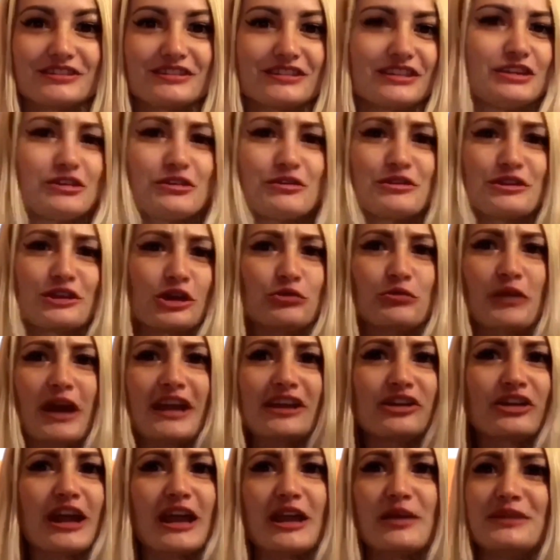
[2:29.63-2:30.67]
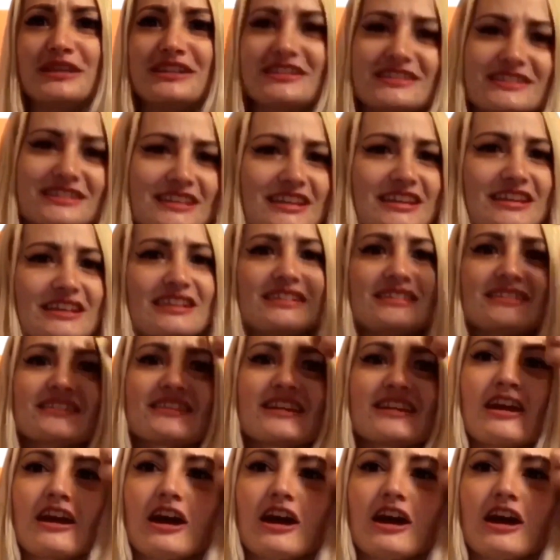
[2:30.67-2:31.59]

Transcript: You can write your ABCs,